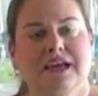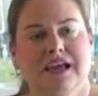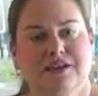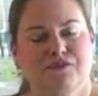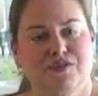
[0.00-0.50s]

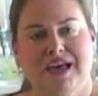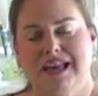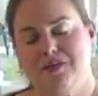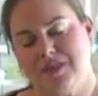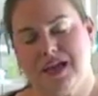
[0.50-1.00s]
And for that
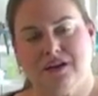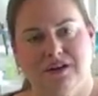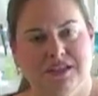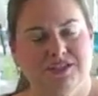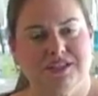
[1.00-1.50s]
I thank her,
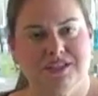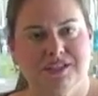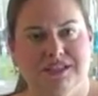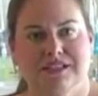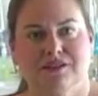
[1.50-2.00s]
because she
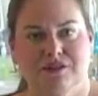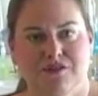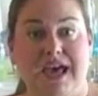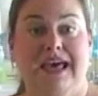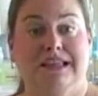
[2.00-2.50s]
instilled
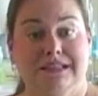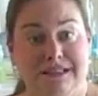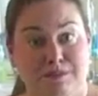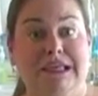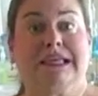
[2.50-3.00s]
that
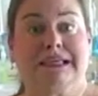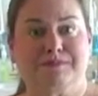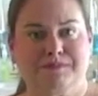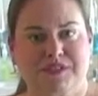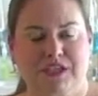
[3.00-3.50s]
into me.
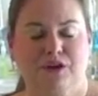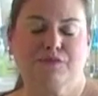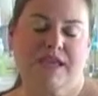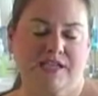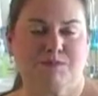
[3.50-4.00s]
So
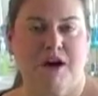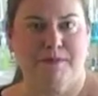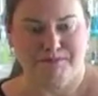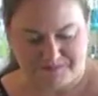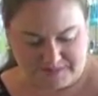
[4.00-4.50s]
thanks, Mom.